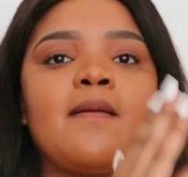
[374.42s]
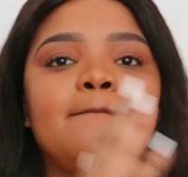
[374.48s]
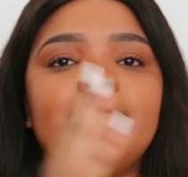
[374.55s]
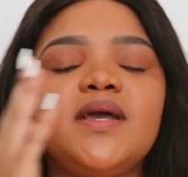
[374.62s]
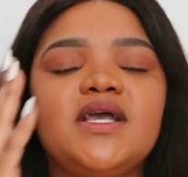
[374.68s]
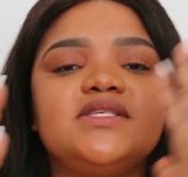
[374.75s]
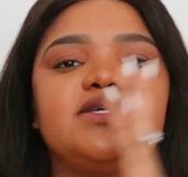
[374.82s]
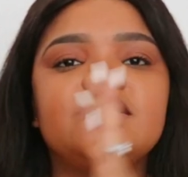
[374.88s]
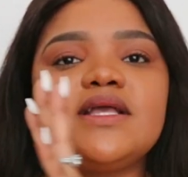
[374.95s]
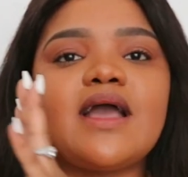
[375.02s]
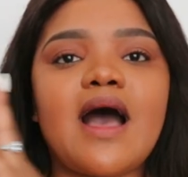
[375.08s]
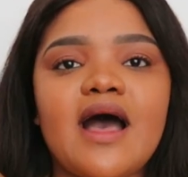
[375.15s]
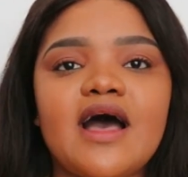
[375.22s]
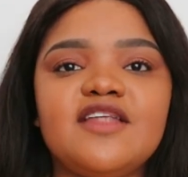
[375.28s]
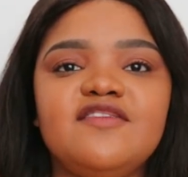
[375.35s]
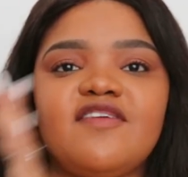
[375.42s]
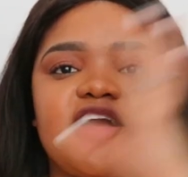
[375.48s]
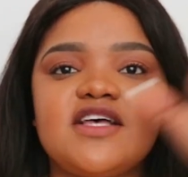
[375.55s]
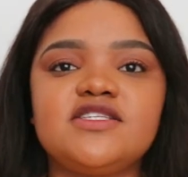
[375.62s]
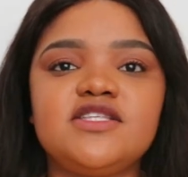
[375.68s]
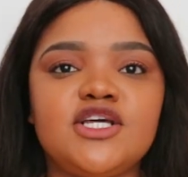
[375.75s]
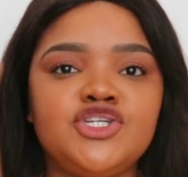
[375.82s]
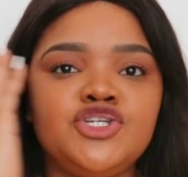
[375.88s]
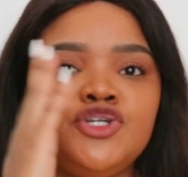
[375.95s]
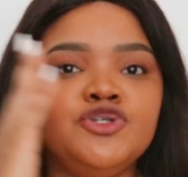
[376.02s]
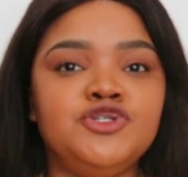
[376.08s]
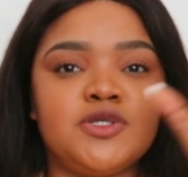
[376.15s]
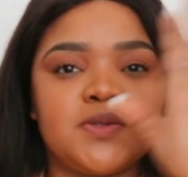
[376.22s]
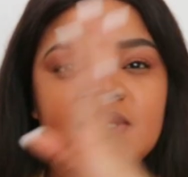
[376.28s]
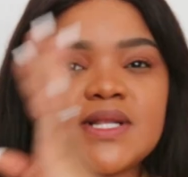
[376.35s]
basically, I advise that you
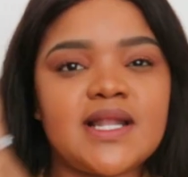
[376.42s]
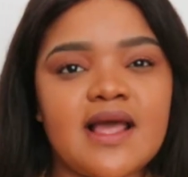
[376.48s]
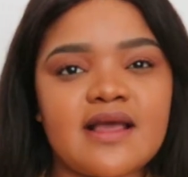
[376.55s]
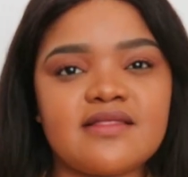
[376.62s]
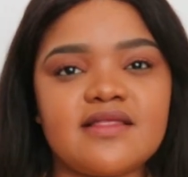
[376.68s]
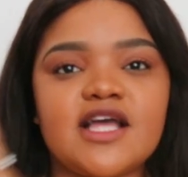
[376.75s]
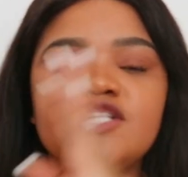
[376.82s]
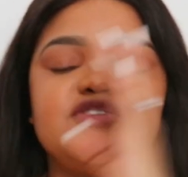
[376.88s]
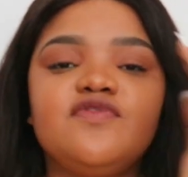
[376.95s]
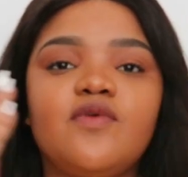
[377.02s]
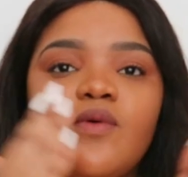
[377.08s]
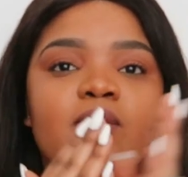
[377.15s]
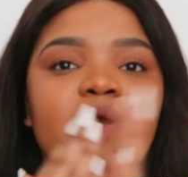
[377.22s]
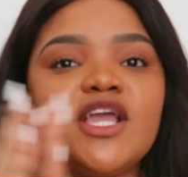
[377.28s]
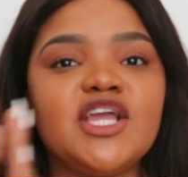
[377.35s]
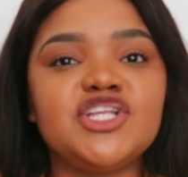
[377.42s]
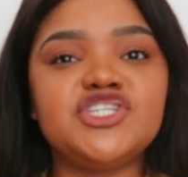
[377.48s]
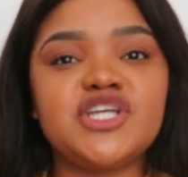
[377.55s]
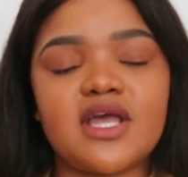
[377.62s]
do it like that for each